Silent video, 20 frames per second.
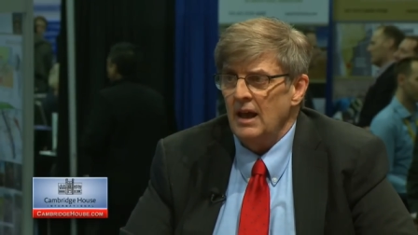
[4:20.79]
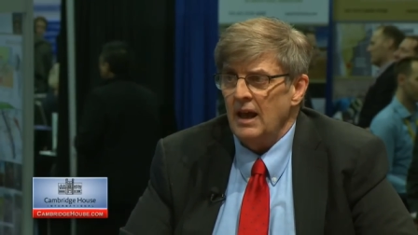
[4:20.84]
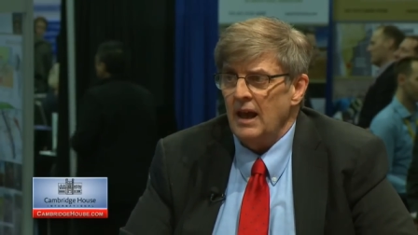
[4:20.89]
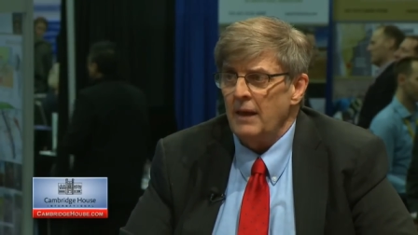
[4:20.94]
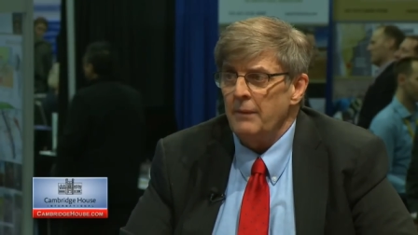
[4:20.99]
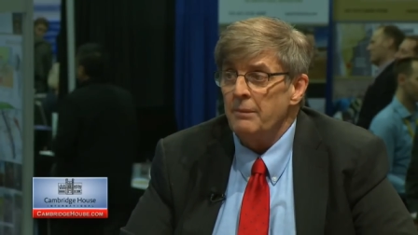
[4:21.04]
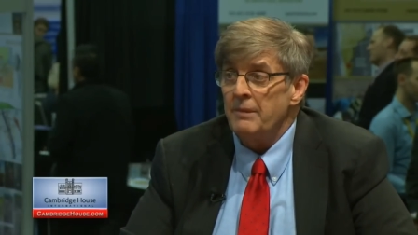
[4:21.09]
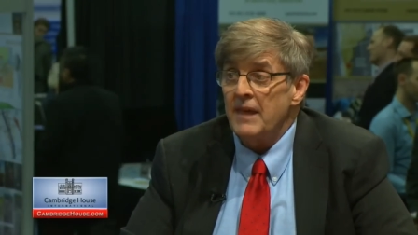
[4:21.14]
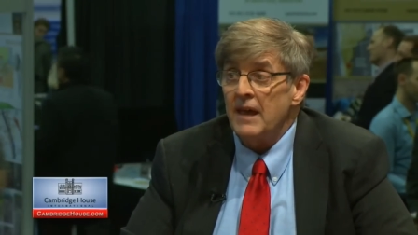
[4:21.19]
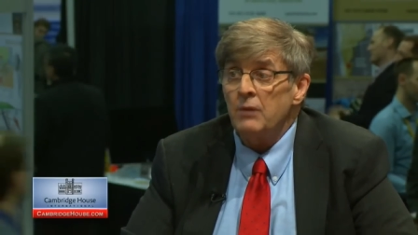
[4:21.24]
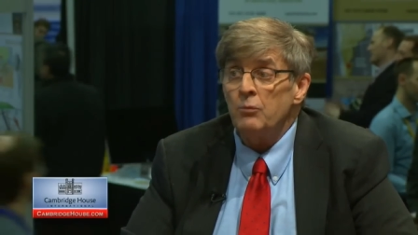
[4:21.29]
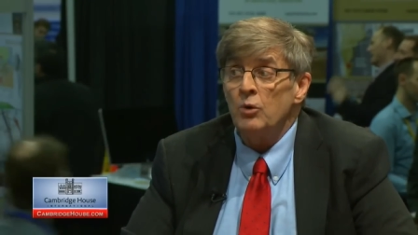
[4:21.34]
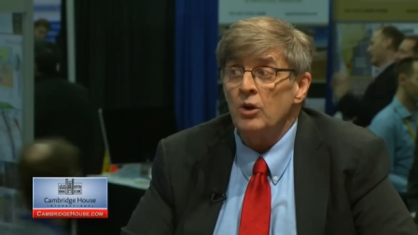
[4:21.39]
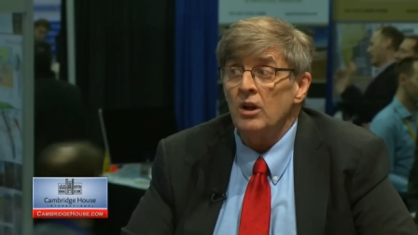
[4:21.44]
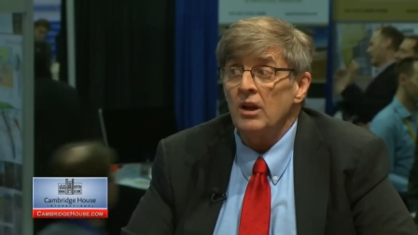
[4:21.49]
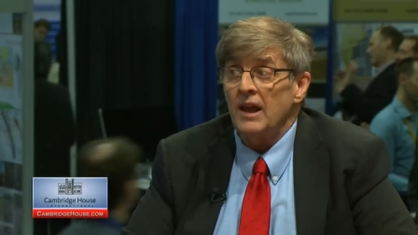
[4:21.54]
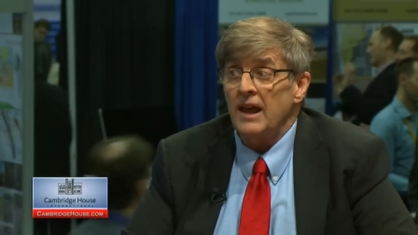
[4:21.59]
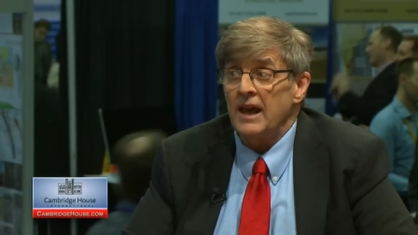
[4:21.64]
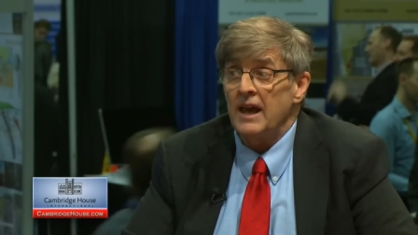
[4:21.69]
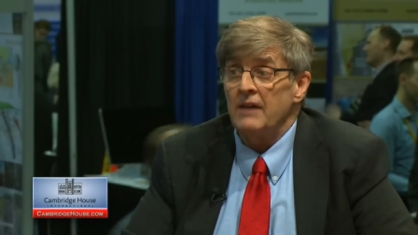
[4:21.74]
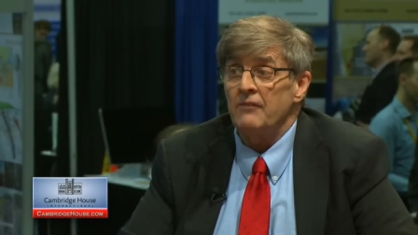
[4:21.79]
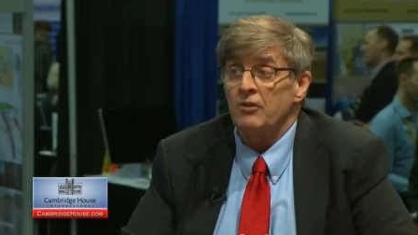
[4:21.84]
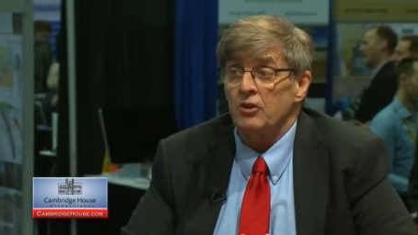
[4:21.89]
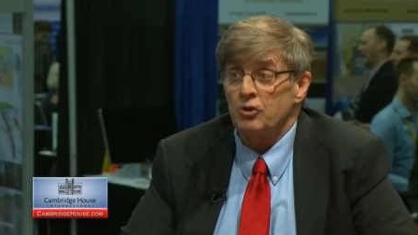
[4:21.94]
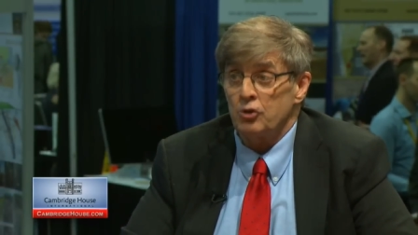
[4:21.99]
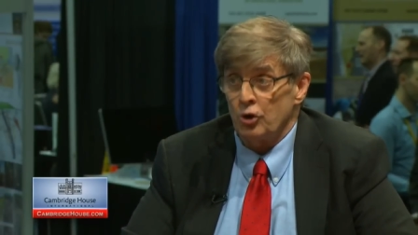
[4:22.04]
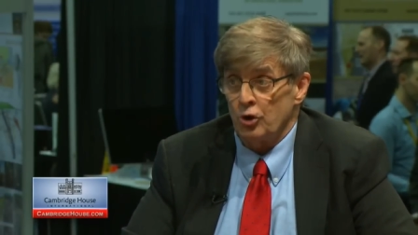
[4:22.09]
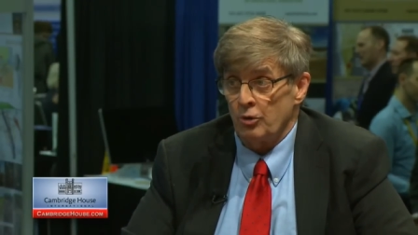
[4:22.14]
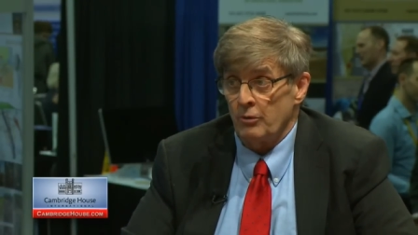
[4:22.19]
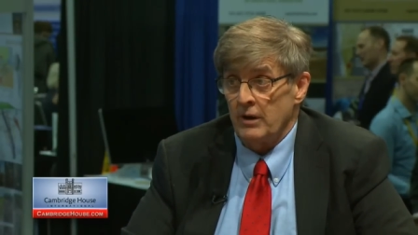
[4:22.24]
And then we'll have a
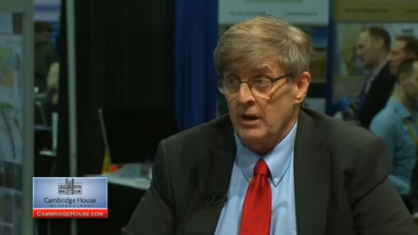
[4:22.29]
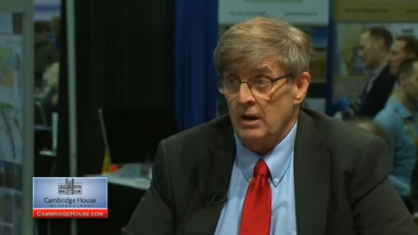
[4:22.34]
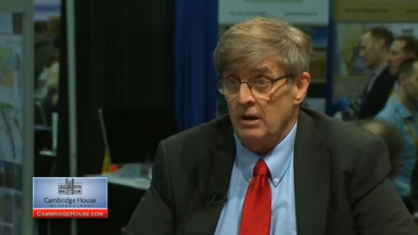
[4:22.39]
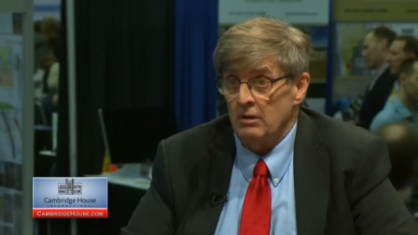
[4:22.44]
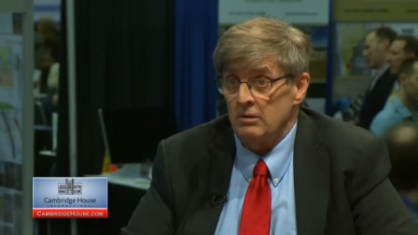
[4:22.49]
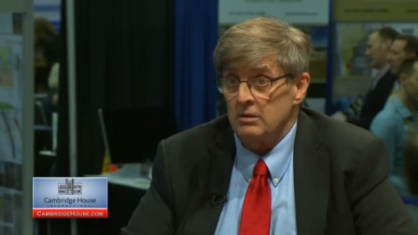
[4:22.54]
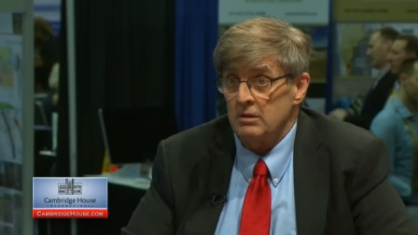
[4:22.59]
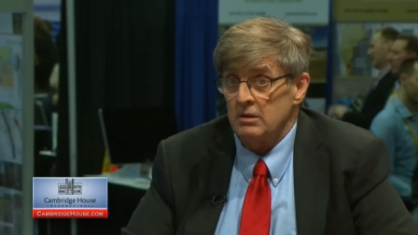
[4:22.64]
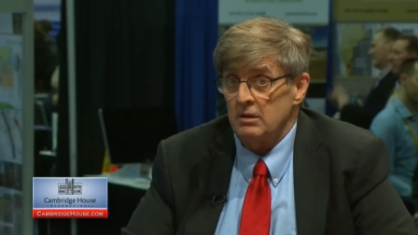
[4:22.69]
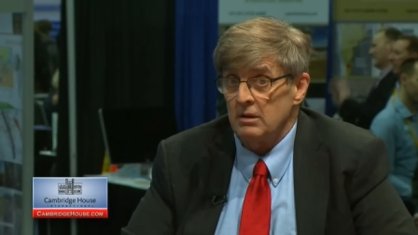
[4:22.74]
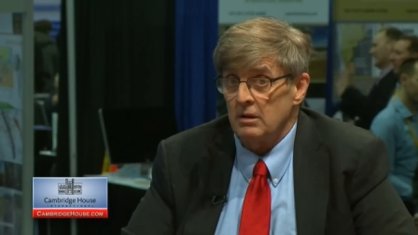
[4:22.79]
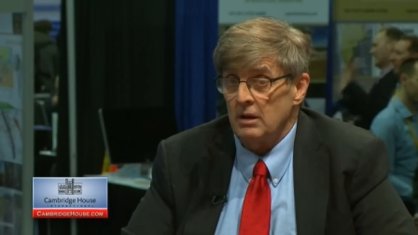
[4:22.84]
turnaround.